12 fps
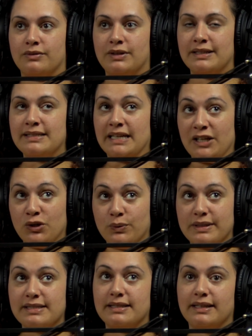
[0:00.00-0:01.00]

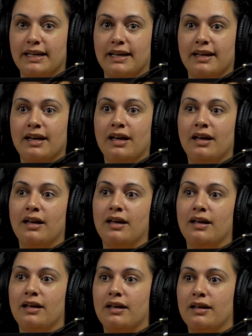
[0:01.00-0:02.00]
continuously
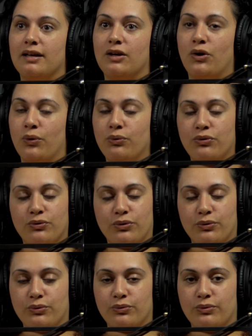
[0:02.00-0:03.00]
go
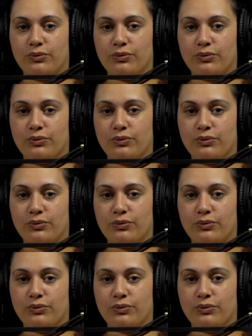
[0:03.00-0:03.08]
through